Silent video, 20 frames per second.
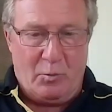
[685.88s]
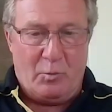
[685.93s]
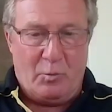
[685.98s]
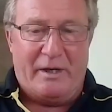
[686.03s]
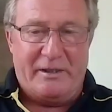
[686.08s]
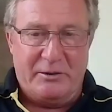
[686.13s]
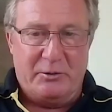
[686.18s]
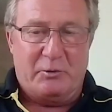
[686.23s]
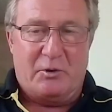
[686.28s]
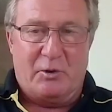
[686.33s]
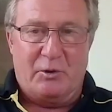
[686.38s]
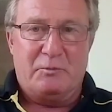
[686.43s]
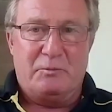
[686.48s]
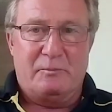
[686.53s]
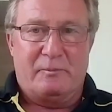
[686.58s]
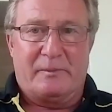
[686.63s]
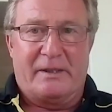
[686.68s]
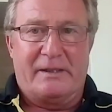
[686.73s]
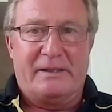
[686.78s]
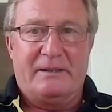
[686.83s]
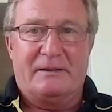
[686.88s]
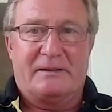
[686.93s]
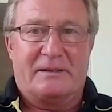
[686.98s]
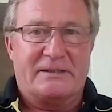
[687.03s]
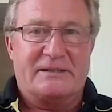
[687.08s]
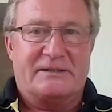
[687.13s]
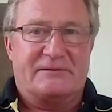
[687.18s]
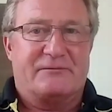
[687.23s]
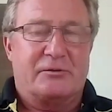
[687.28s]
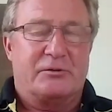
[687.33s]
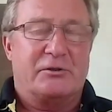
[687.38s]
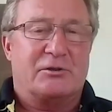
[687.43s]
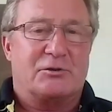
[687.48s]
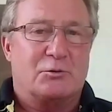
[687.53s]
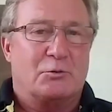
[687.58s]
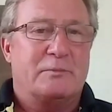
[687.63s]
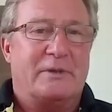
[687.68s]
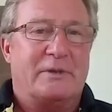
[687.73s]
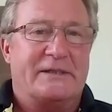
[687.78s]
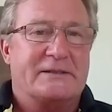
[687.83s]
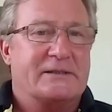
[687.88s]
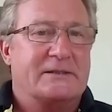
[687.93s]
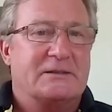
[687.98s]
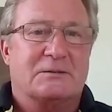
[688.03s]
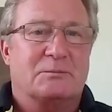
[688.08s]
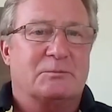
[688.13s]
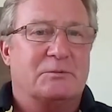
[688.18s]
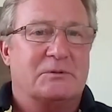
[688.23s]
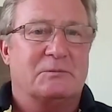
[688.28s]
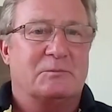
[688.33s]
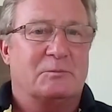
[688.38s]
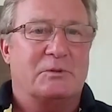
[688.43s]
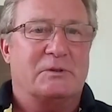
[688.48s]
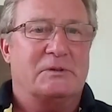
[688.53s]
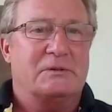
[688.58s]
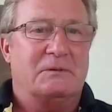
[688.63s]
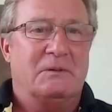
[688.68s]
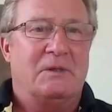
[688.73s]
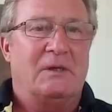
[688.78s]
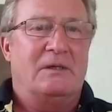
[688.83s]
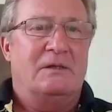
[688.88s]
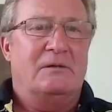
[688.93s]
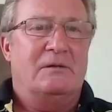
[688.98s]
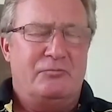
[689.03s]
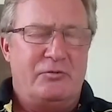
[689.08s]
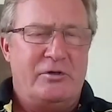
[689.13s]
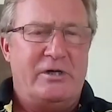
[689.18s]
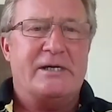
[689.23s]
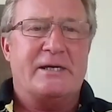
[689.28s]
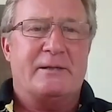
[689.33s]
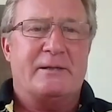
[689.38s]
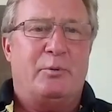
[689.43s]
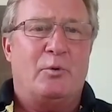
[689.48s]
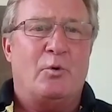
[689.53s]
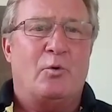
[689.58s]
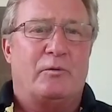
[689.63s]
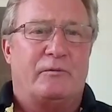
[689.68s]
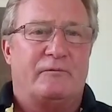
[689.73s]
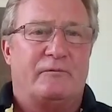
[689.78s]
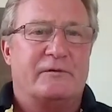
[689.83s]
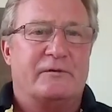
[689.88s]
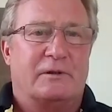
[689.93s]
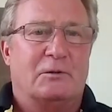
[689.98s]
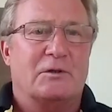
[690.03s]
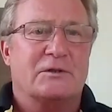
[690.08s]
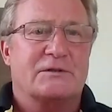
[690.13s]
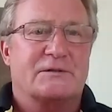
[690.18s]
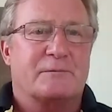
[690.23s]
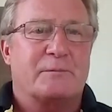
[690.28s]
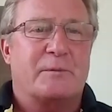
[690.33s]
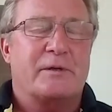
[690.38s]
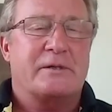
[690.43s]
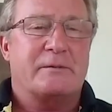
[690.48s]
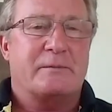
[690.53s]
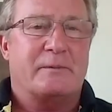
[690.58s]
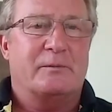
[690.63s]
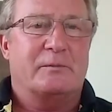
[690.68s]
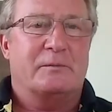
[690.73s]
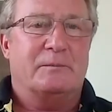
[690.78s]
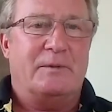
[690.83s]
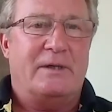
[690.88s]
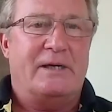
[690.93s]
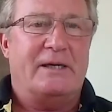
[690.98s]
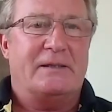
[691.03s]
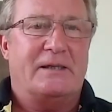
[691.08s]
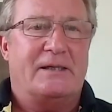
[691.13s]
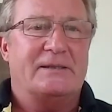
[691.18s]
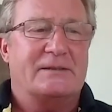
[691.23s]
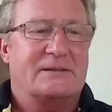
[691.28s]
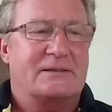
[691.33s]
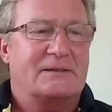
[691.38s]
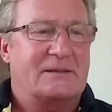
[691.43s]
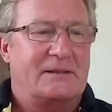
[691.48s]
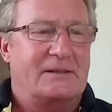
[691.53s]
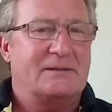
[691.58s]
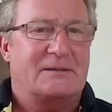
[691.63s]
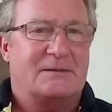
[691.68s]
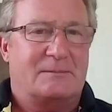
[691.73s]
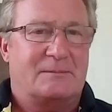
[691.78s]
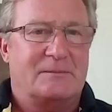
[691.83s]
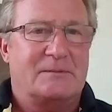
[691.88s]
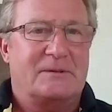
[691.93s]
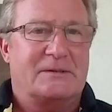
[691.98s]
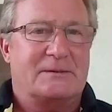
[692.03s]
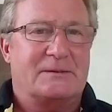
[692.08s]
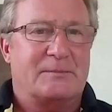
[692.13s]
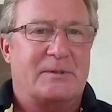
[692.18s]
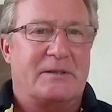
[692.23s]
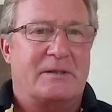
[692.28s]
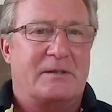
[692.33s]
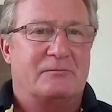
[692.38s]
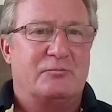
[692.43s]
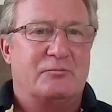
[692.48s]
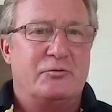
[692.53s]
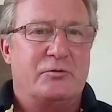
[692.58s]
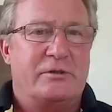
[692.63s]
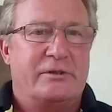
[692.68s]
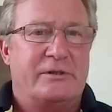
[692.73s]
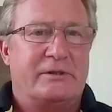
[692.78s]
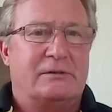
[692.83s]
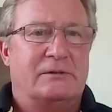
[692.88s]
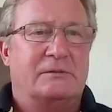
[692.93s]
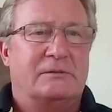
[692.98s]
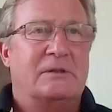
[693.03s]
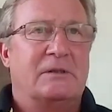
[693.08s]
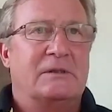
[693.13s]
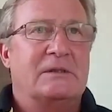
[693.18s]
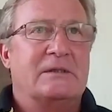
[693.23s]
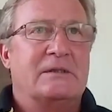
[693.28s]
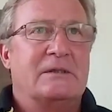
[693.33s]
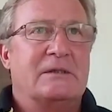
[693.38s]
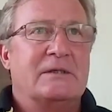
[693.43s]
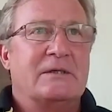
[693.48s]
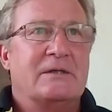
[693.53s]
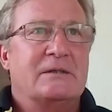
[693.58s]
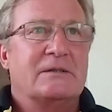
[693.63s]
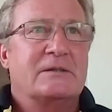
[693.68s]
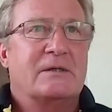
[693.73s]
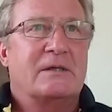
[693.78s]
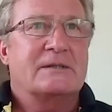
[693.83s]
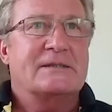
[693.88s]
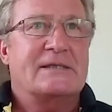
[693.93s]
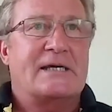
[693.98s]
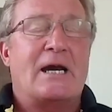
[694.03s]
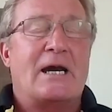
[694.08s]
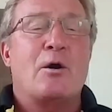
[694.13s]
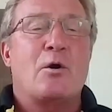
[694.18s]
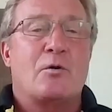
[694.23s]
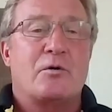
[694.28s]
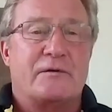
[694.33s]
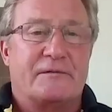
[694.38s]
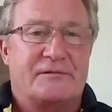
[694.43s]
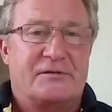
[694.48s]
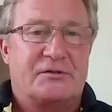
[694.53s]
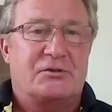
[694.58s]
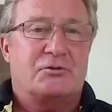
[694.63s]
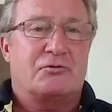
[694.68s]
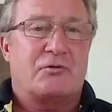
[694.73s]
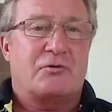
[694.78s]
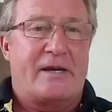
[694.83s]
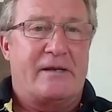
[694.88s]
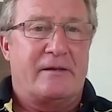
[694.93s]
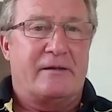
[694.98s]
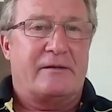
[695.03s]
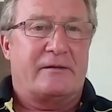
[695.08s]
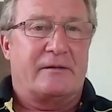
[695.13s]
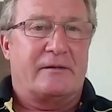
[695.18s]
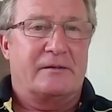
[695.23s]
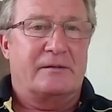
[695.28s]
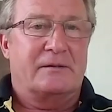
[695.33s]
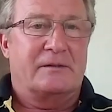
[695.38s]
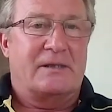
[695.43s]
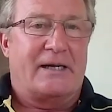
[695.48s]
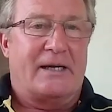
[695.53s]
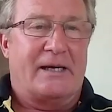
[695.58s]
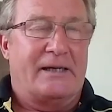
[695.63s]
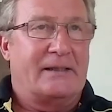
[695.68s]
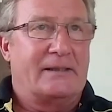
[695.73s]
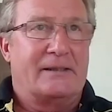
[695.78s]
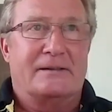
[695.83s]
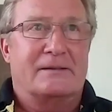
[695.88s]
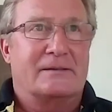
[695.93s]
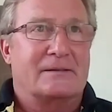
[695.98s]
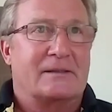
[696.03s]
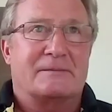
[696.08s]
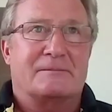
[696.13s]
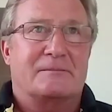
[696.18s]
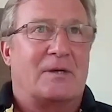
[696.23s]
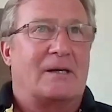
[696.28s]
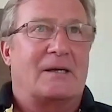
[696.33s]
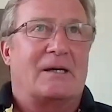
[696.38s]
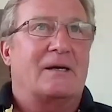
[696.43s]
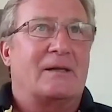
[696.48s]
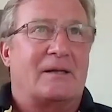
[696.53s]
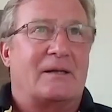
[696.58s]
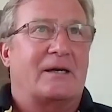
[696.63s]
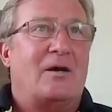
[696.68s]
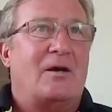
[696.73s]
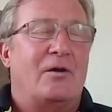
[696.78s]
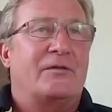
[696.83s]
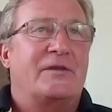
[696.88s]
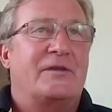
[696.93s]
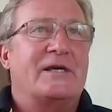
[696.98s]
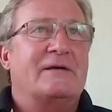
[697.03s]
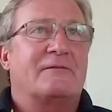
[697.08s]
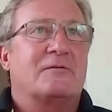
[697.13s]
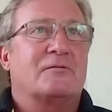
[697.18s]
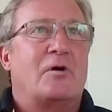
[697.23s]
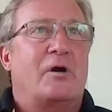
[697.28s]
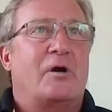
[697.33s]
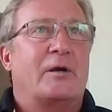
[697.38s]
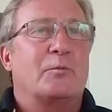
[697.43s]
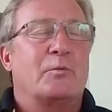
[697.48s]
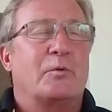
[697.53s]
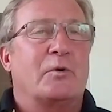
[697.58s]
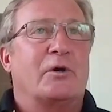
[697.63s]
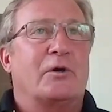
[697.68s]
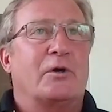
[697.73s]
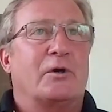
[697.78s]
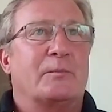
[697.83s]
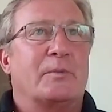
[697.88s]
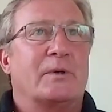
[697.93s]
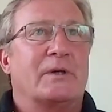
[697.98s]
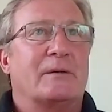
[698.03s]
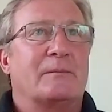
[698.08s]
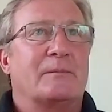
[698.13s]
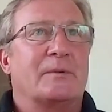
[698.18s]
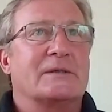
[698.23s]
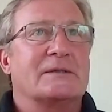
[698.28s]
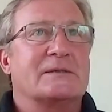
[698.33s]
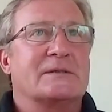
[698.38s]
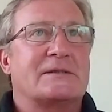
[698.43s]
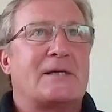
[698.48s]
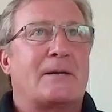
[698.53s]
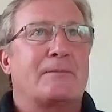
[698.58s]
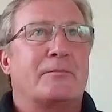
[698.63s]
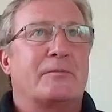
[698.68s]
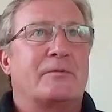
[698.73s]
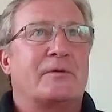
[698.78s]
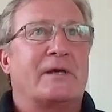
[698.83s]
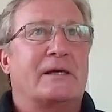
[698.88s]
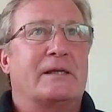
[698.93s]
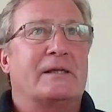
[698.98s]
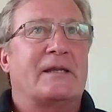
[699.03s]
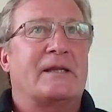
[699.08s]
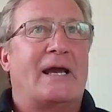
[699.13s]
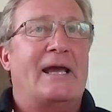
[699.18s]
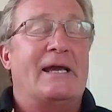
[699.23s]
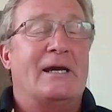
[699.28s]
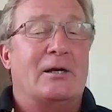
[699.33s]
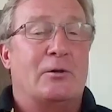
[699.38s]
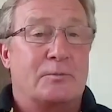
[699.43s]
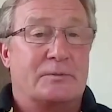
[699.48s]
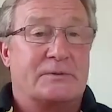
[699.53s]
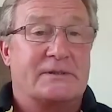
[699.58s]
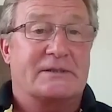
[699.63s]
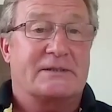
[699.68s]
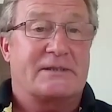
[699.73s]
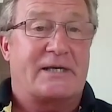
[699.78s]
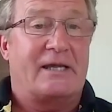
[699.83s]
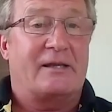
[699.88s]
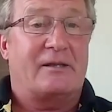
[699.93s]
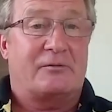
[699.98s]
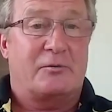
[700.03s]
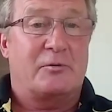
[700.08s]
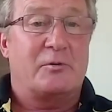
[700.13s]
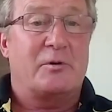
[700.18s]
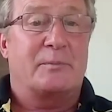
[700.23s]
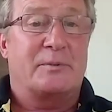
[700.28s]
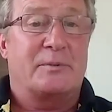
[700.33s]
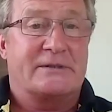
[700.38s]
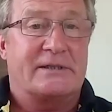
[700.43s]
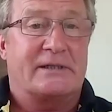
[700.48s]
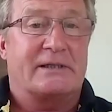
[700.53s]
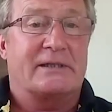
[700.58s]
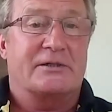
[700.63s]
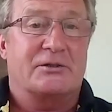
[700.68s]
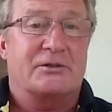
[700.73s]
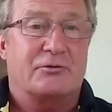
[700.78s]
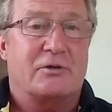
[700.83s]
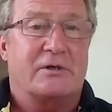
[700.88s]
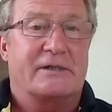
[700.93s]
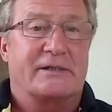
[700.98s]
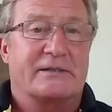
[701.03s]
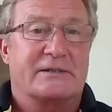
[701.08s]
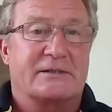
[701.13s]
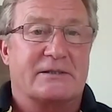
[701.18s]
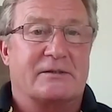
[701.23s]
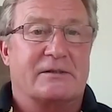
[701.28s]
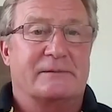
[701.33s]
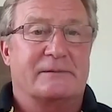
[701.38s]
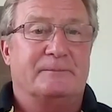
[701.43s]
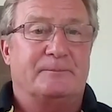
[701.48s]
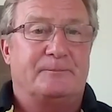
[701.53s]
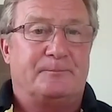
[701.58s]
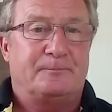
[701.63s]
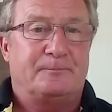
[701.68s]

when you couldn't meet, these virtual meetings were, were really important for lots of people. And it's, it's, it's been a real power of strength, and, and I can't think of the right word, but, but something that helped us get through a particularly trying time.